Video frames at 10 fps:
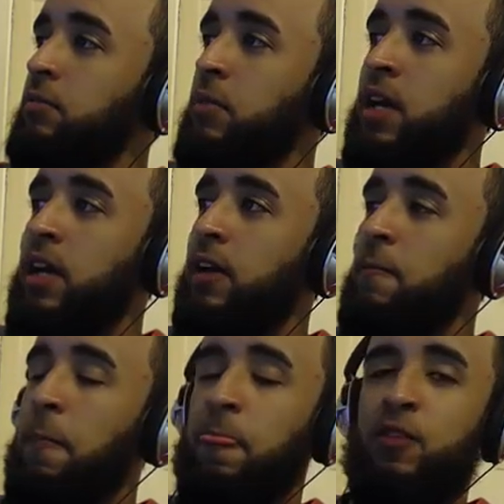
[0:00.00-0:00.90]
Man,
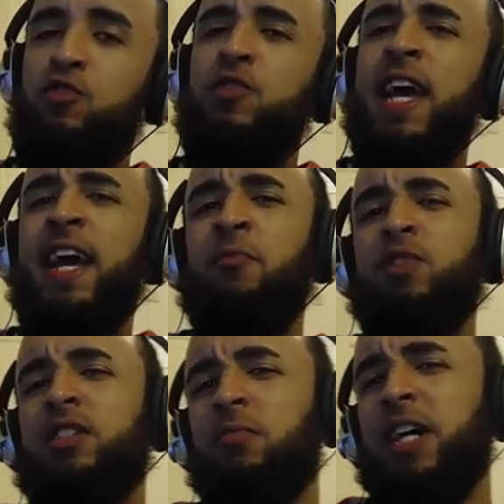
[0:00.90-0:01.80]
you came
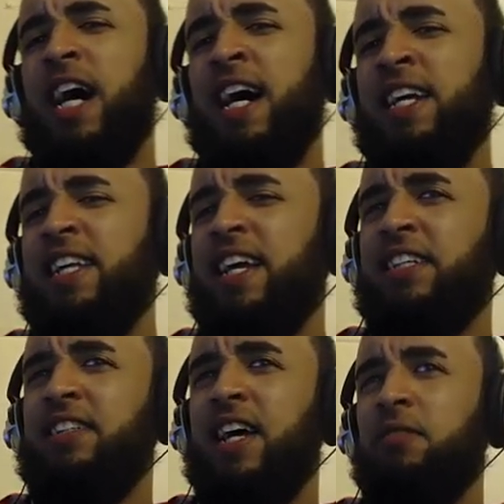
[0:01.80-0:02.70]
with some
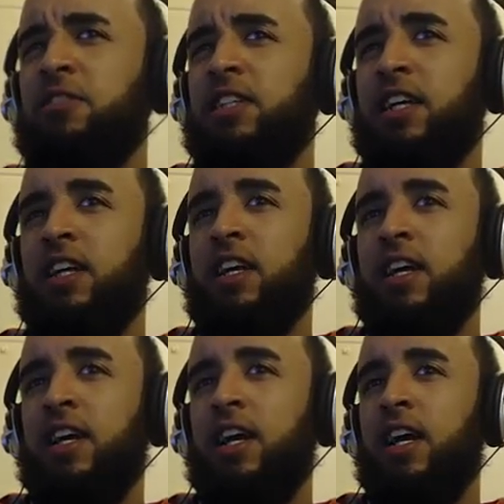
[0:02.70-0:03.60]
Kanye type shit.
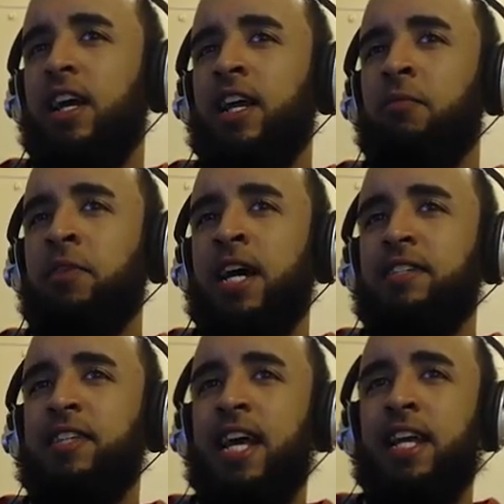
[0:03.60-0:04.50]
And I'm not
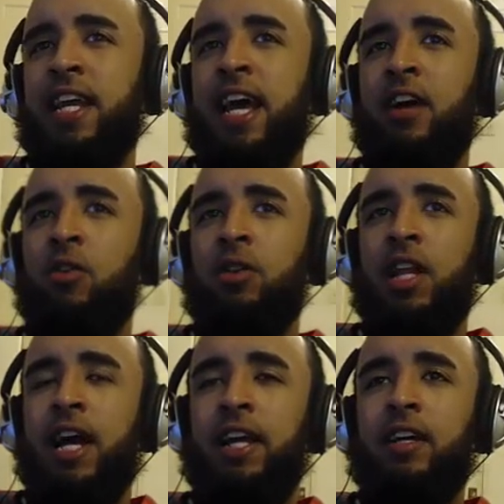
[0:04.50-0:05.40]
saying that on
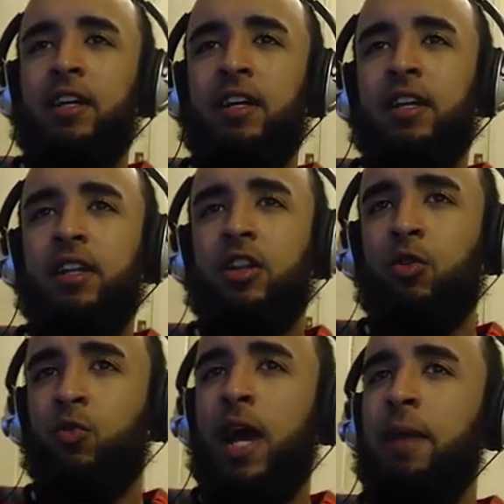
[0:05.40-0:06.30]
like the
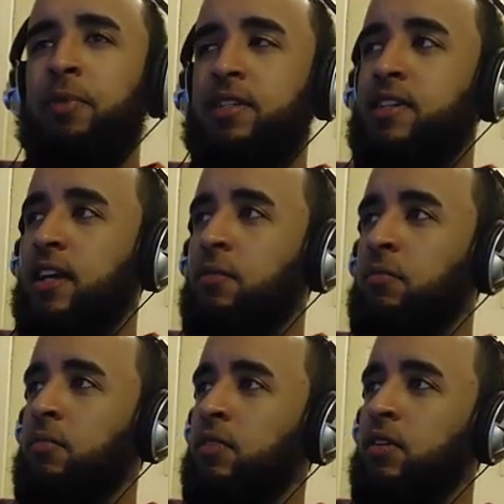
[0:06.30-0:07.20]
rapping
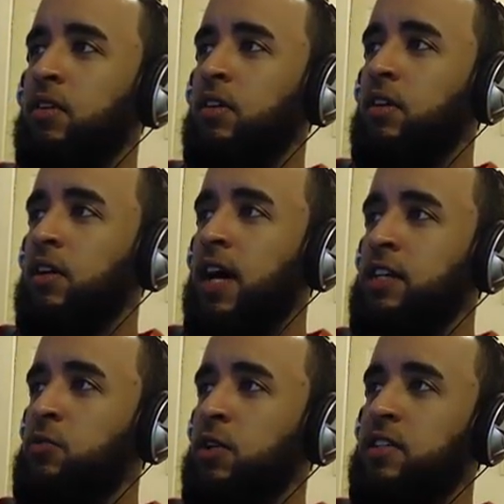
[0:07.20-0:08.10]
tip. I
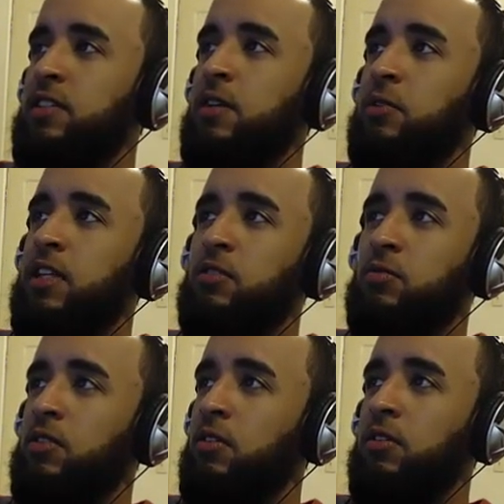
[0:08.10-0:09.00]
just wanted to see what this
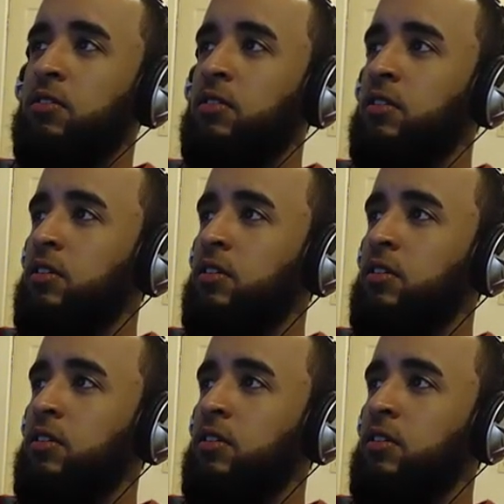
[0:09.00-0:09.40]
was going on.